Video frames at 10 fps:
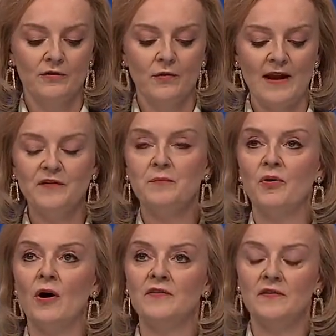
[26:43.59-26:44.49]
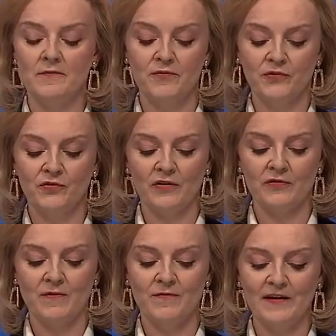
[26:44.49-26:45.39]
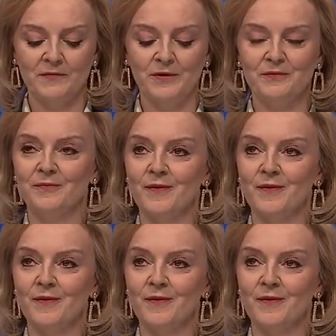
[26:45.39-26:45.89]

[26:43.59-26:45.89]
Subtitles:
through enterprise and infrastructure investment.